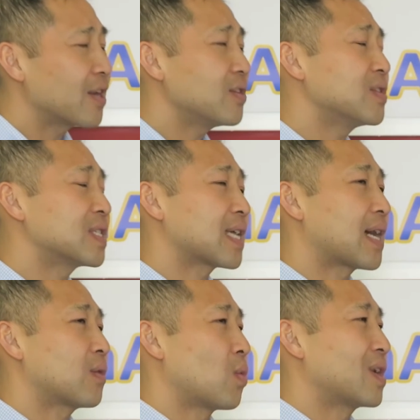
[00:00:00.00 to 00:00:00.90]
How do you
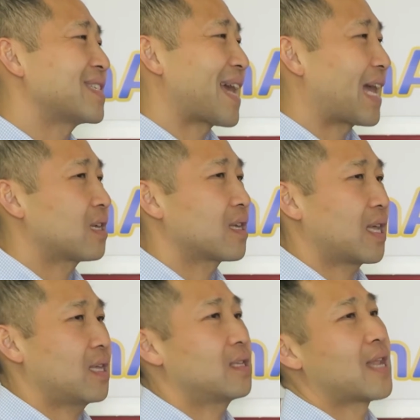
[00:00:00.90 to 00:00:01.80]
decide what to
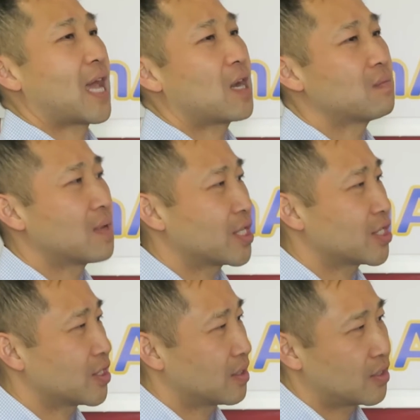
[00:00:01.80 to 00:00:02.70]
allocate and how
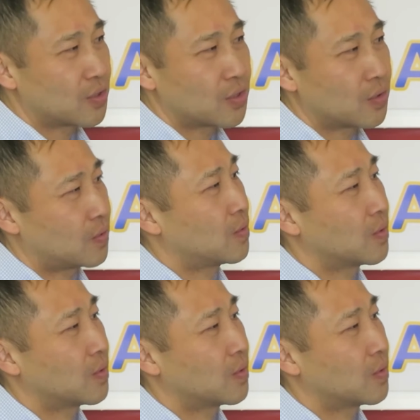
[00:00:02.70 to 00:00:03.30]
much and to who?